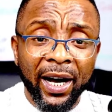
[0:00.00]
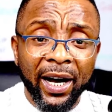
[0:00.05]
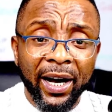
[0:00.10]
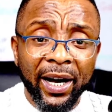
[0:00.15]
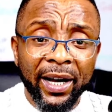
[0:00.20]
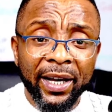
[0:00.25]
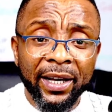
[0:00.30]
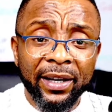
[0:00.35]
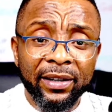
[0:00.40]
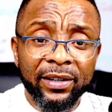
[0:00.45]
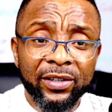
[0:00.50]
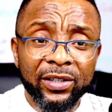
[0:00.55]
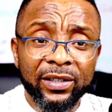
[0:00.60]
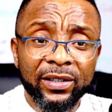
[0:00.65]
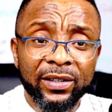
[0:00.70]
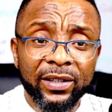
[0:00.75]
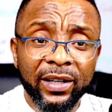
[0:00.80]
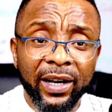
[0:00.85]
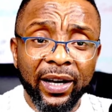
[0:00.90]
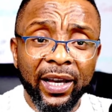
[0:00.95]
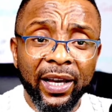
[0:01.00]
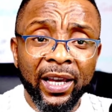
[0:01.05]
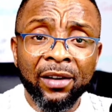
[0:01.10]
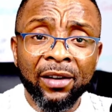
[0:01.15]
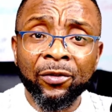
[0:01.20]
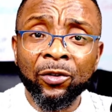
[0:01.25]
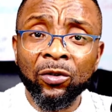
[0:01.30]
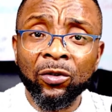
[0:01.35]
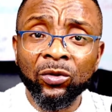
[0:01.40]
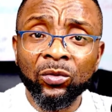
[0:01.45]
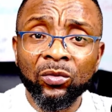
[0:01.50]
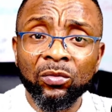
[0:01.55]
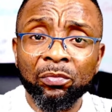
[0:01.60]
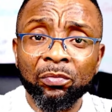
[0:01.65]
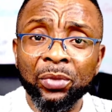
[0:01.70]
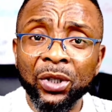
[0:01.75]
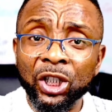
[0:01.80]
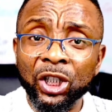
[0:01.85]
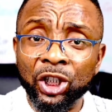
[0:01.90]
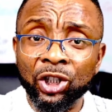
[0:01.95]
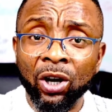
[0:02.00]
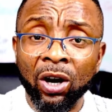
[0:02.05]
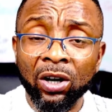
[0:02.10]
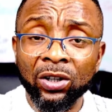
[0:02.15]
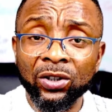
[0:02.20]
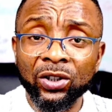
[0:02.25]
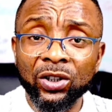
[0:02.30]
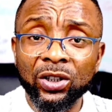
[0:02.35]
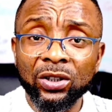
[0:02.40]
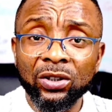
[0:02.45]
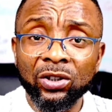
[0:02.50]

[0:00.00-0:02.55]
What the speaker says: is even beyond